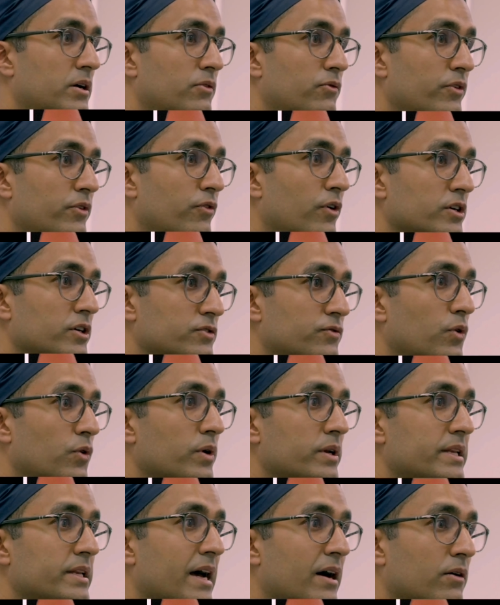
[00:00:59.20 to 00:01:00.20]
we fast forward
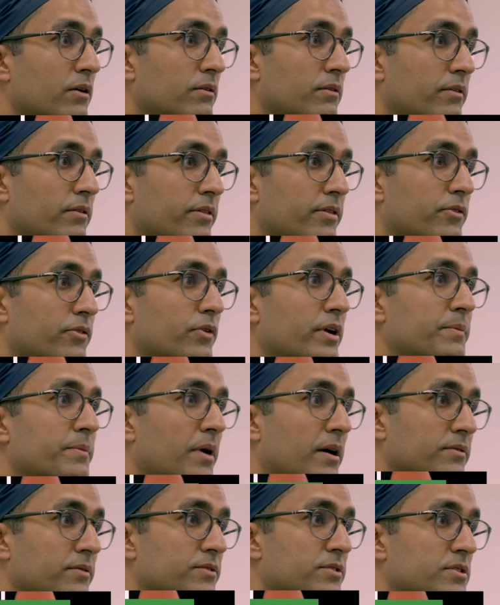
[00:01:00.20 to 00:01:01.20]
now, 3
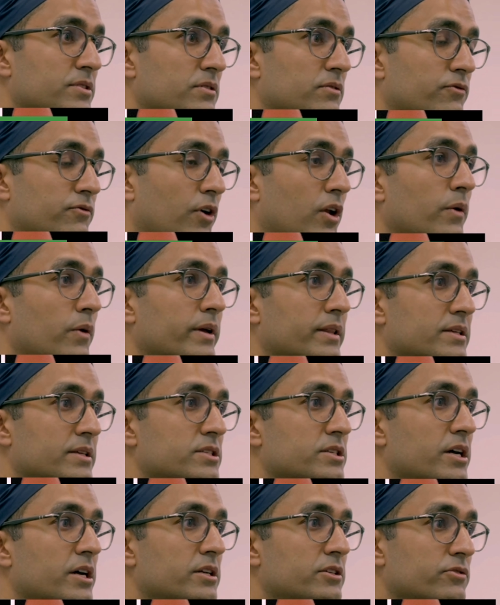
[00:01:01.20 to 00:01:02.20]
months following the
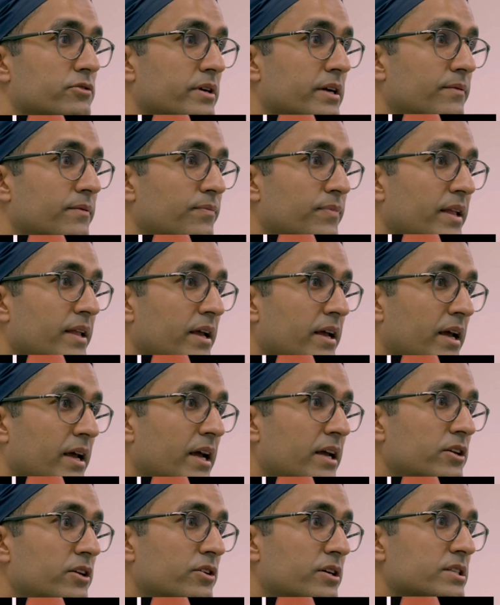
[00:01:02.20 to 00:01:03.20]
surgery,
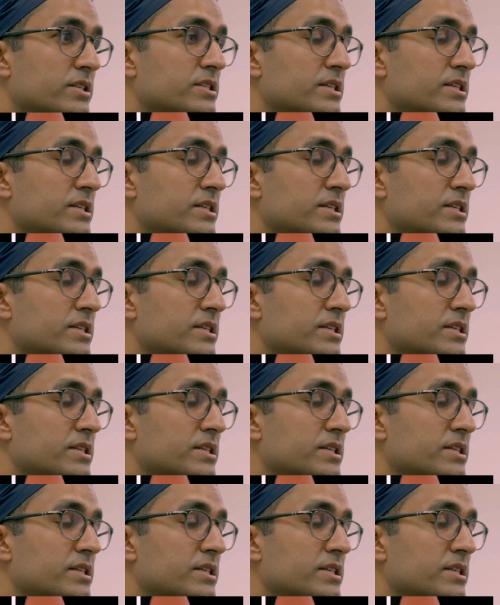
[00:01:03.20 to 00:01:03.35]
here you can